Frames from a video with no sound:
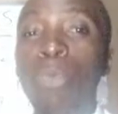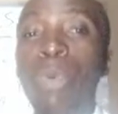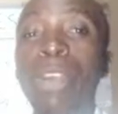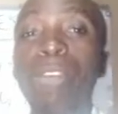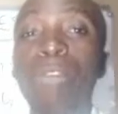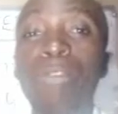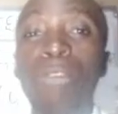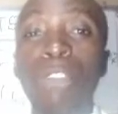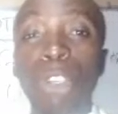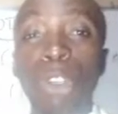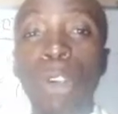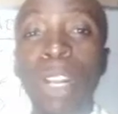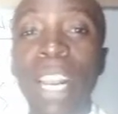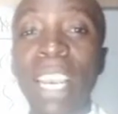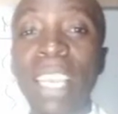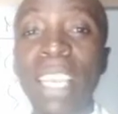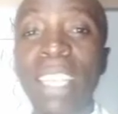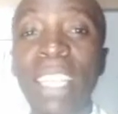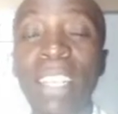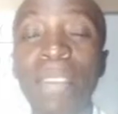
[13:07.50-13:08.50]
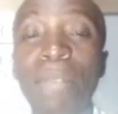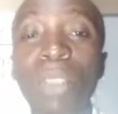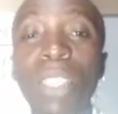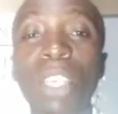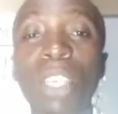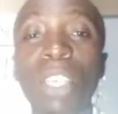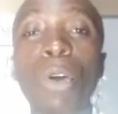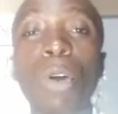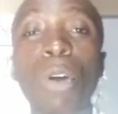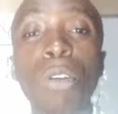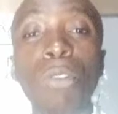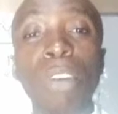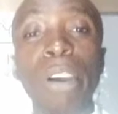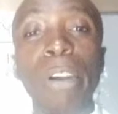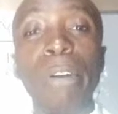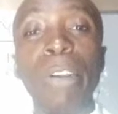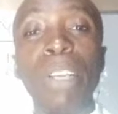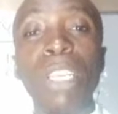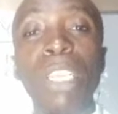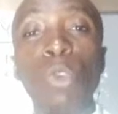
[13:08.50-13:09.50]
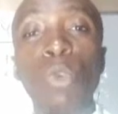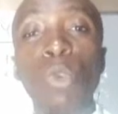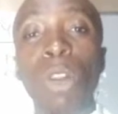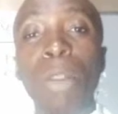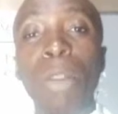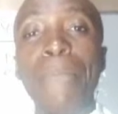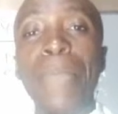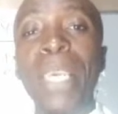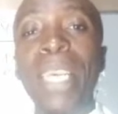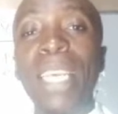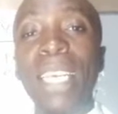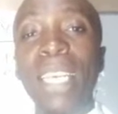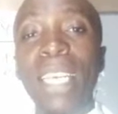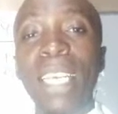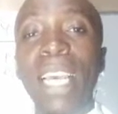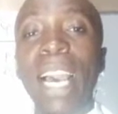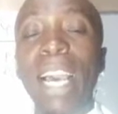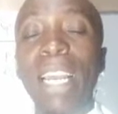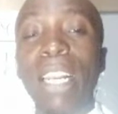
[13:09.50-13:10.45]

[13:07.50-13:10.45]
will be visualized. Your ovaries will be